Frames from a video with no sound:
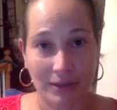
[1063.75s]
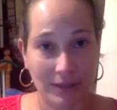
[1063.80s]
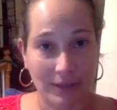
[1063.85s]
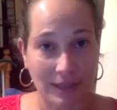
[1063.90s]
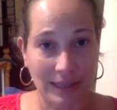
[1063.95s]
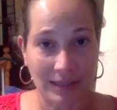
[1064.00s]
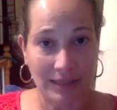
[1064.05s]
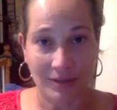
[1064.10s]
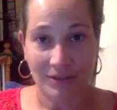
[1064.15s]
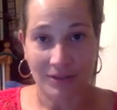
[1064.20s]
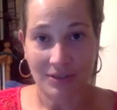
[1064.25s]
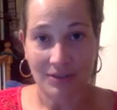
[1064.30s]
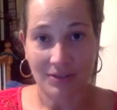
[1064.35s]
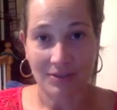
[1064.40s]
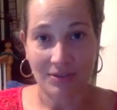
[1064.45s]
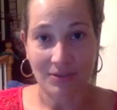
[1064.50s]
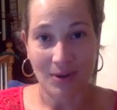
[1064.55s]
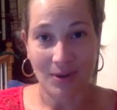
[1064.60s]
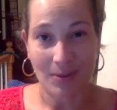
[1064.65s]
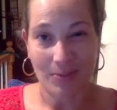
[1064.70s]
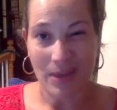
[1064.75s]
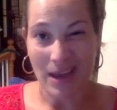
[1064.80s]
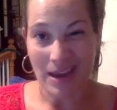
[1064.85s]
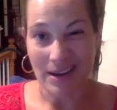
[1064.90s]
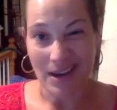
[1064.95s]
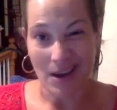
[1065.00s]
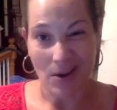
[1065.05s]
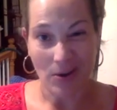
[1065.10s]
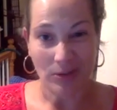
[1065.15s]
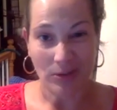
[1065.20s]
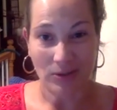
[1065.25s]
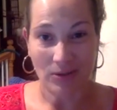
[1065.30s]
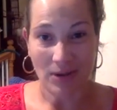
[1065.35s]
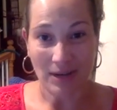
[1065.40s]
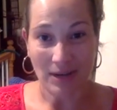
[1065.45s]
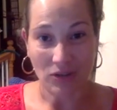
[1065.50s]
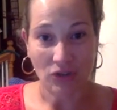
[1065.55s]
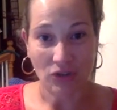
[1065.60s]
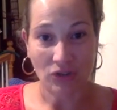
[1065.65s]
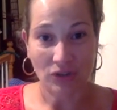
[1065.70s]
You can't just scrub that out. You
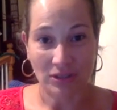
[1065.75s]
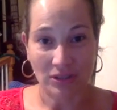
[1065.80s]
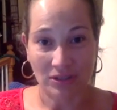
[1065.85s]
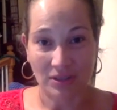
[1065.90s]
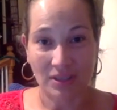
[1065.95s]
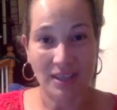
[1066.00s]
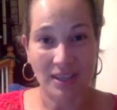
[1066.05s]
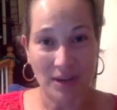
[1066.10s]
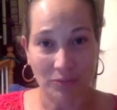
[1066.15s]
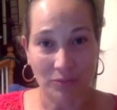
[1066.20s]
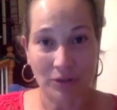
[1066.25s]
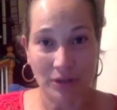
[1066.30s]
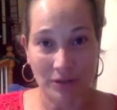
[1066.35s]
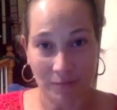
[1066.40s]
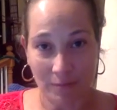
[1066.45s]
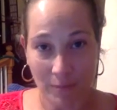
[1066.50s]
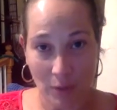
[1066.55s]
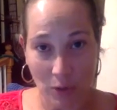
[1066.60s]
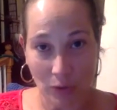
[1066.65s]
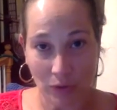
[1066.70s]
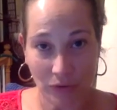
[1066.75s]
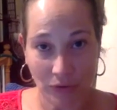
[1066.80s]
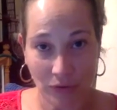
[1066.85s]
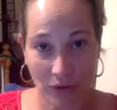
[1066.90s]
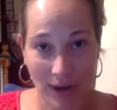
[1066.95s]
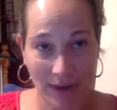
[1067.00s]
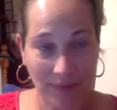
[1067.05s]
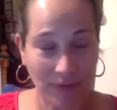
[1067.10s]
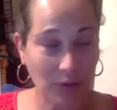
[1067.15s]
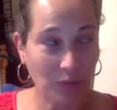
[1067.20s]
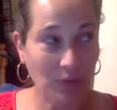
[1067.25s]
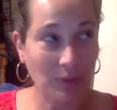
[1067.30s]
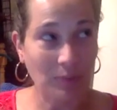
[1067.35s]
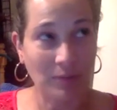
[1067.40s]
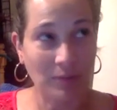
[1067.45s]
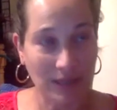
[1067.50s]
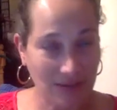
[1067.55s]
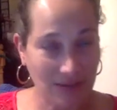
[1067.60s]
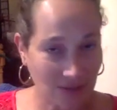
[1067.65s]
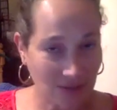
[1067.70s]
actually, to get rid of mold, you have to
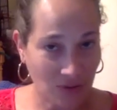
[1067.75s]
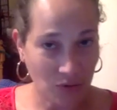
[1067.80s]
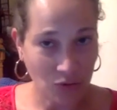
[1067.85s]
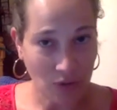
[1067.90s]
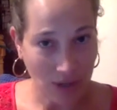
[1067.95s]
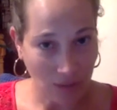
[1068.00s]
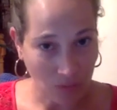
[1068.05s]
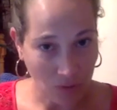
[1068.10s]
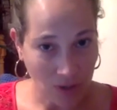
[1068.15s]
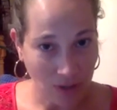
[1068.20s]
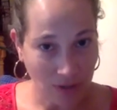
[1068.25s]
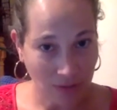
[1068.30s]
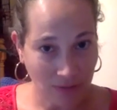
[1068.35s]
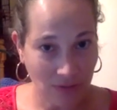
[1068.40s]
replace the drywall.